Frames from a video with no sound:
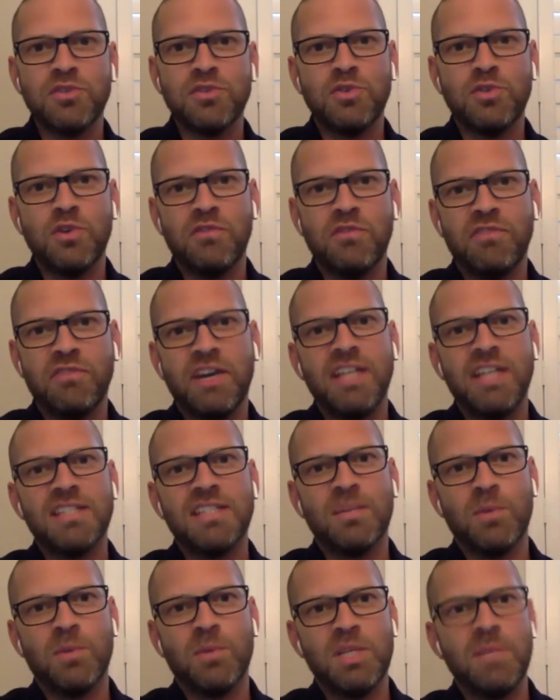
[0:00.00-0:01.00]
to invite
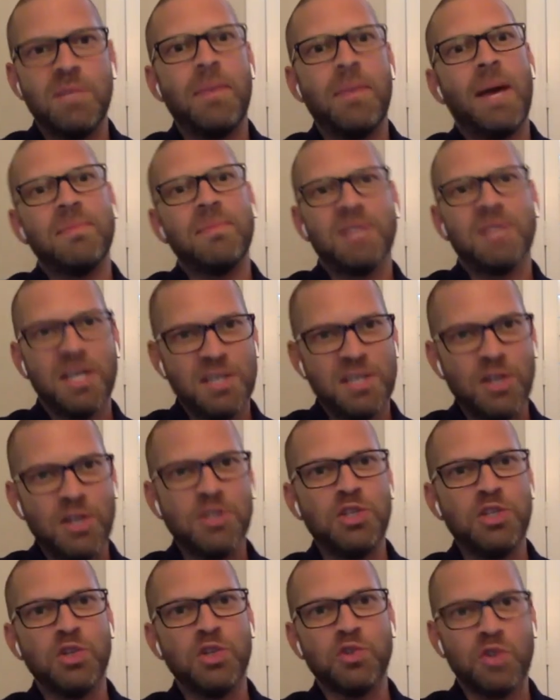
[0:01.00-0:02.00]
someone to baptize our
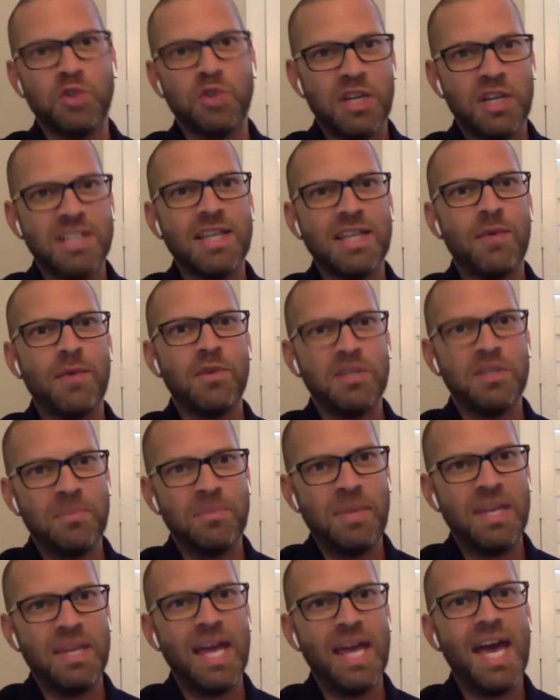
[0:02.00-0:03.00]
children, because I wanted to
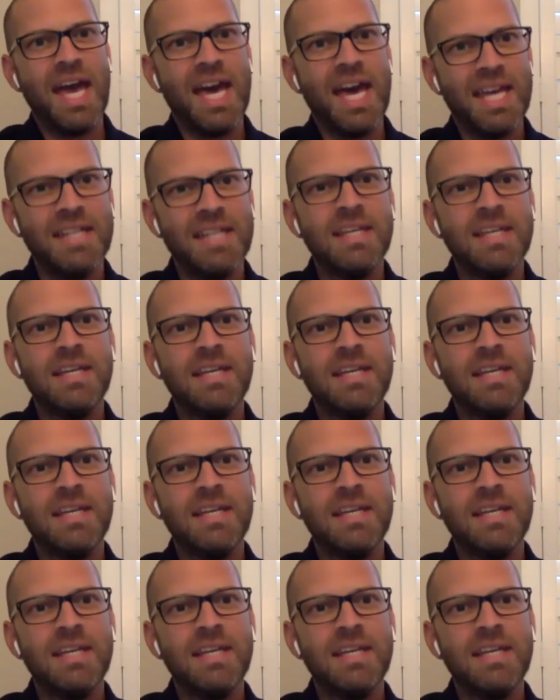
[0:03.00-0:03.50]
be dad,